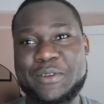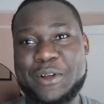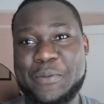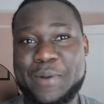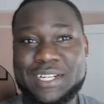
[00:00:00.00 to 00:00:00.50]

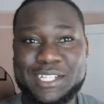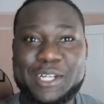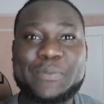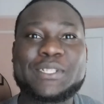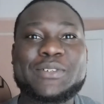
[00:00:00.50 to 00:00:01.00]
Welcome back to
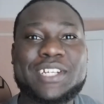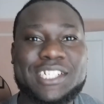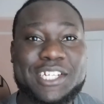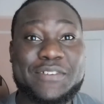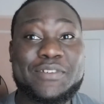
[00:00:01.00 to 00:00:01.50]
another episode of
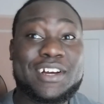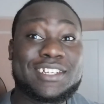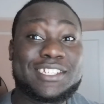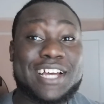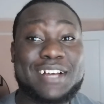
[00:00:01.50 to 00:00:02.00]

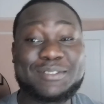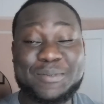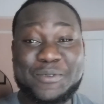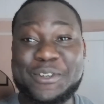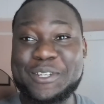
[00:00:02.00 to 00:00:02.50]
JVLOGS. So I have
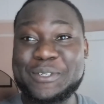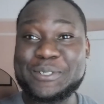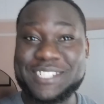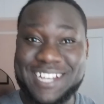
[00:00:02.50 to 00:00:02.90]
some good news.